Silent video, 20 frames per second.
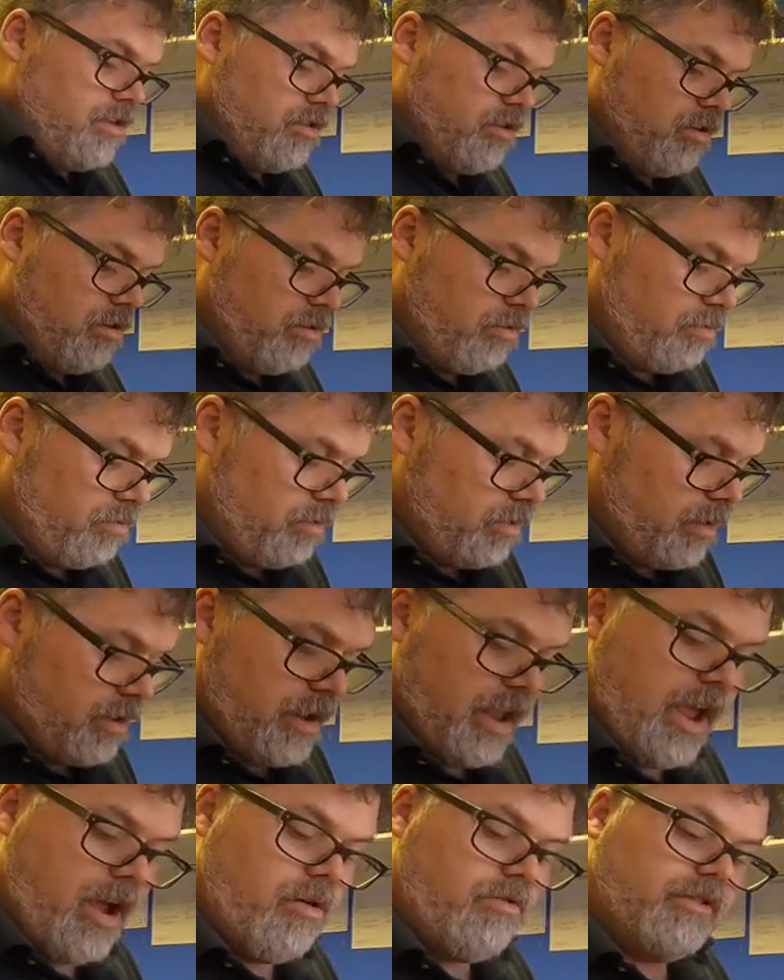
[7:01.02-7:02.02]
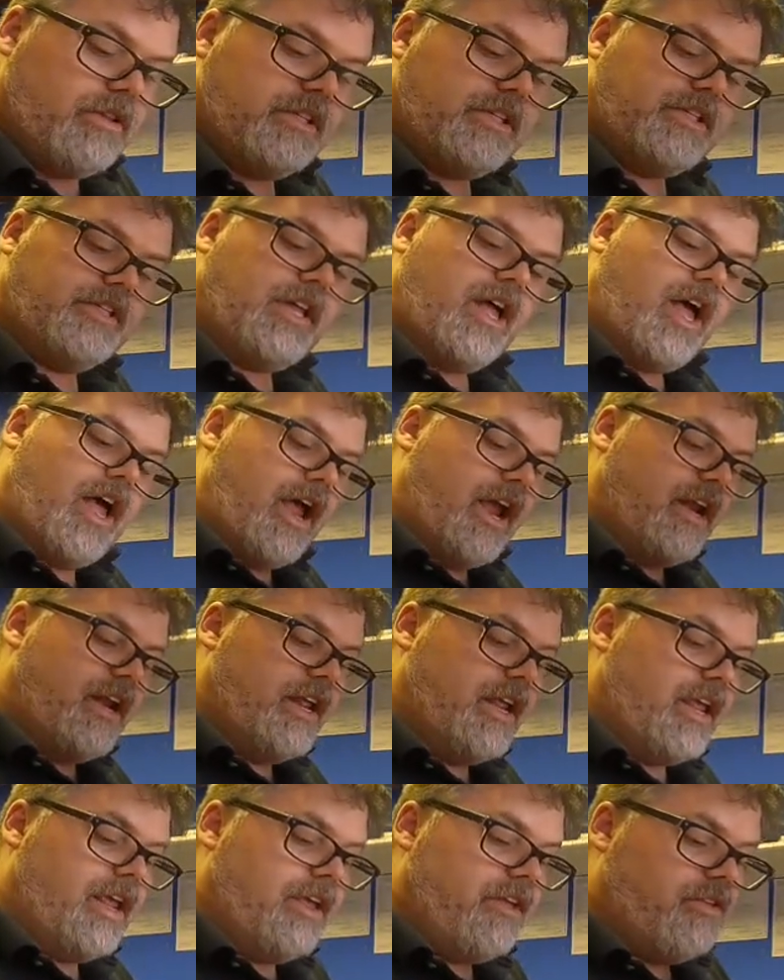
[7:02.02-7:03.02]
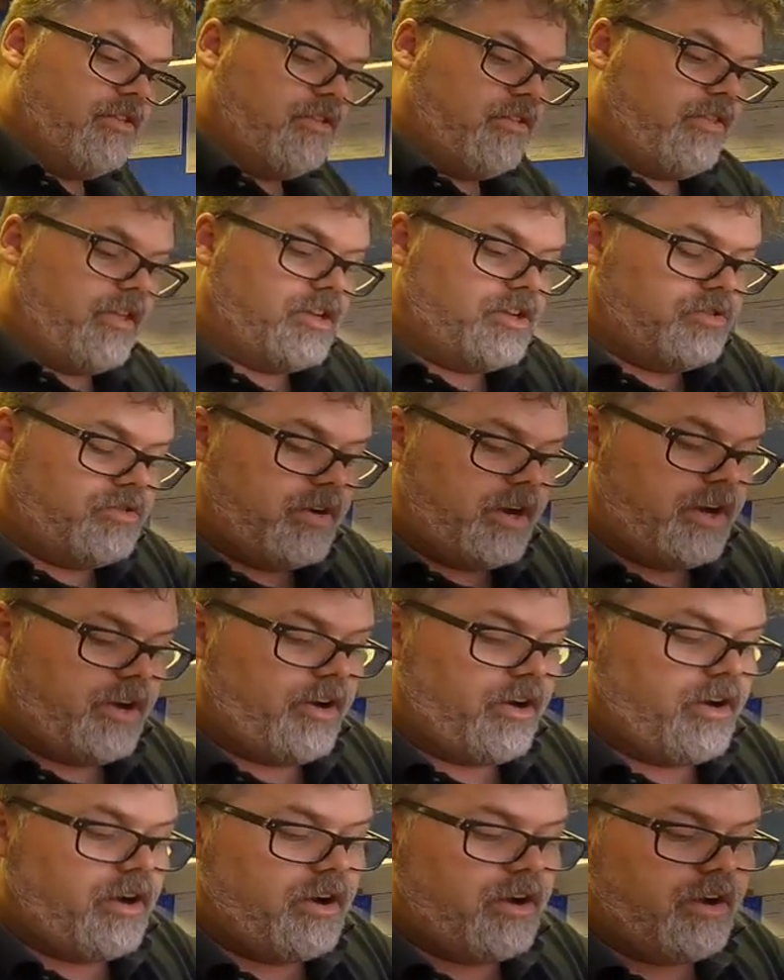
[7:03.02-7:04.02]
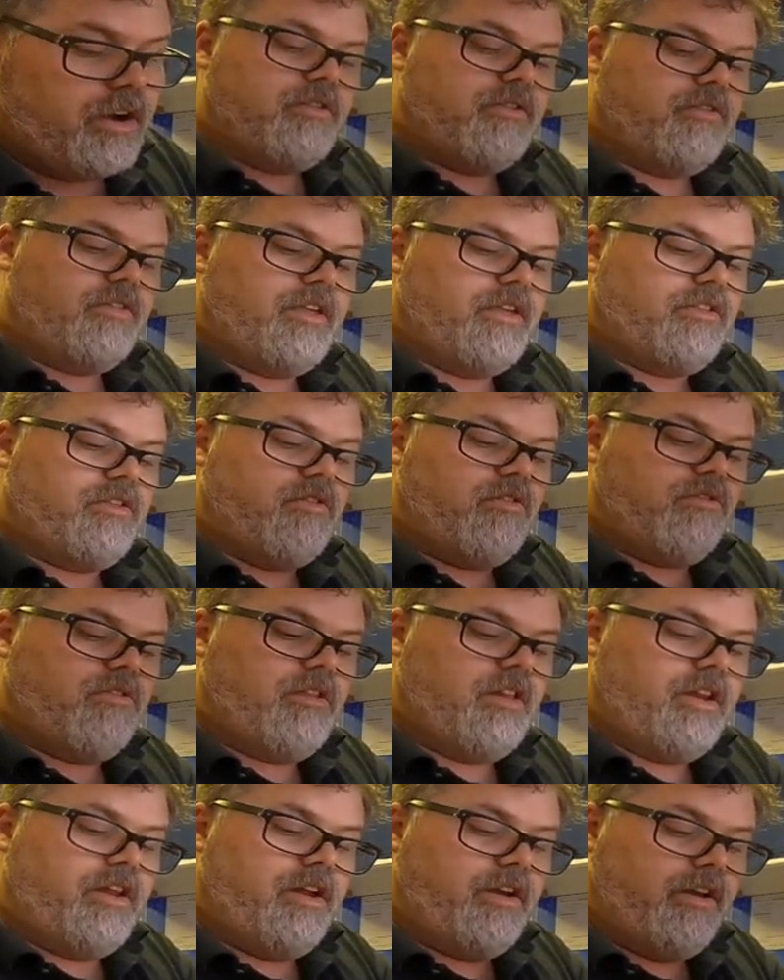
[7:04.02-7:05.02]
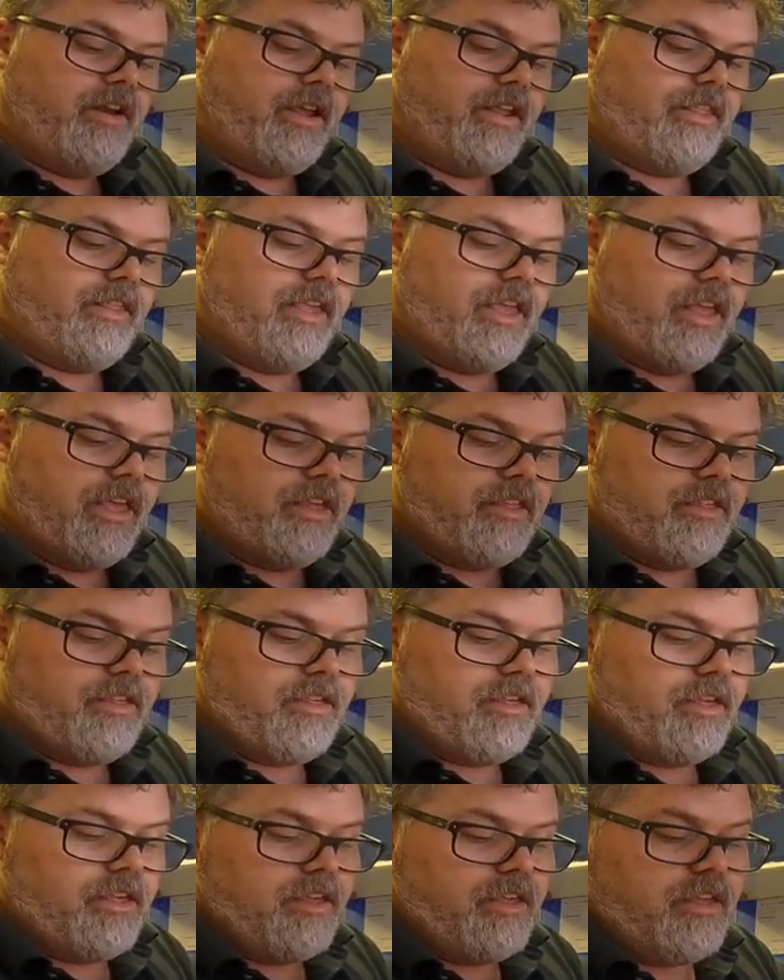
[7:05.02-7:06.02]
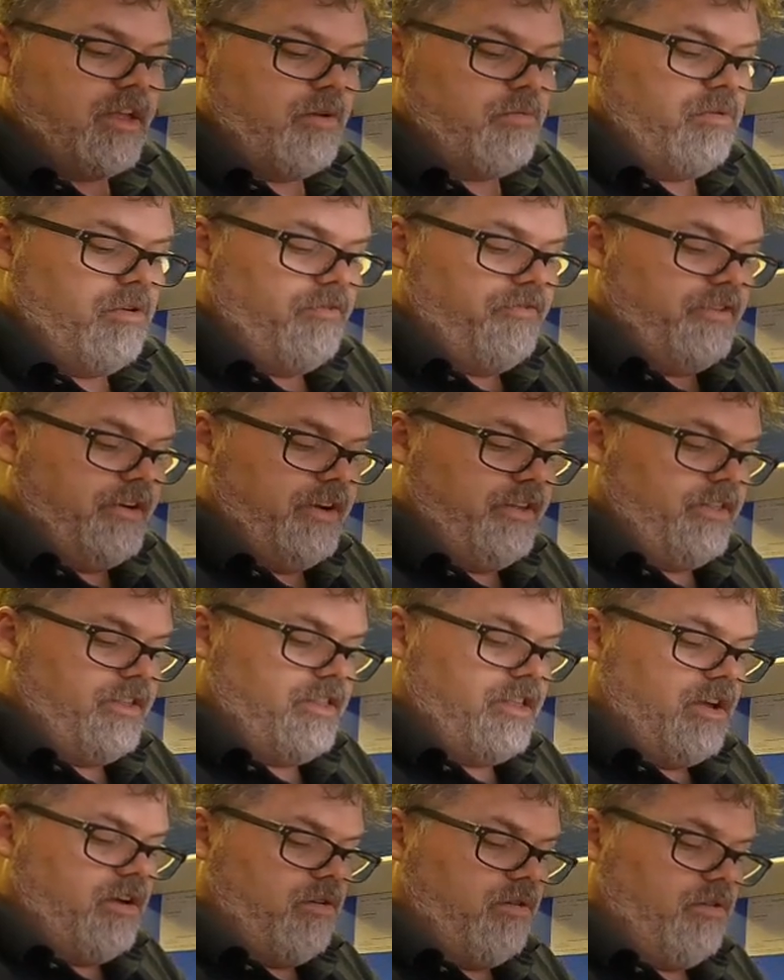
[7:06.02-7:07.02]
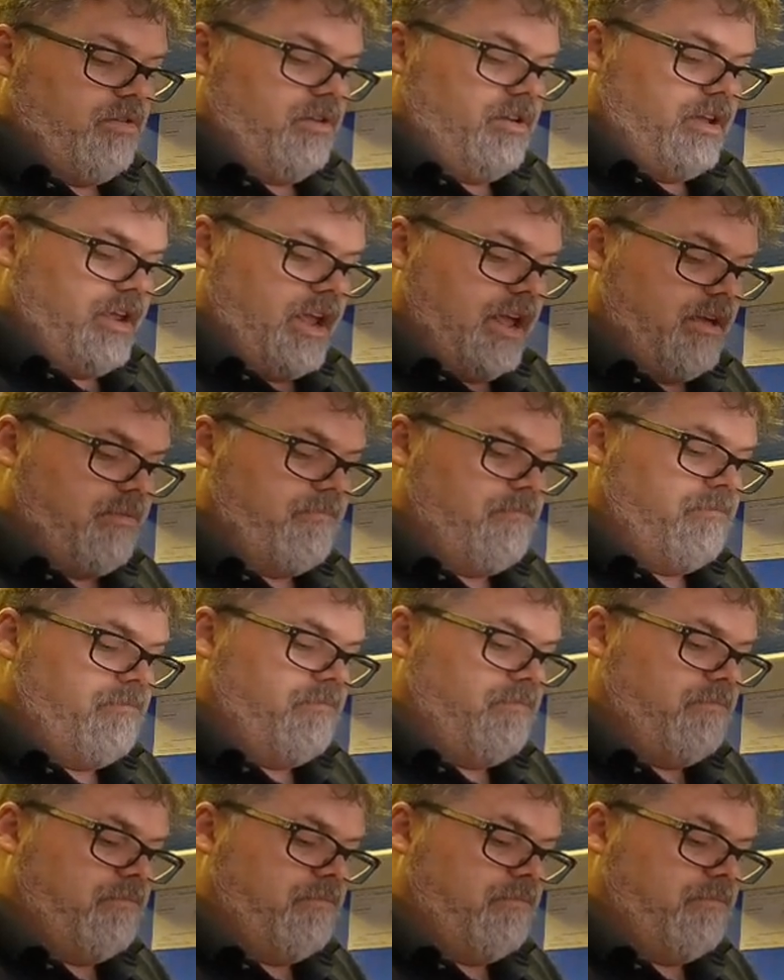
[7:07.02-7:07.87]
So out the side is the trigger. So this goes in here like this. I will figure this out, Captain.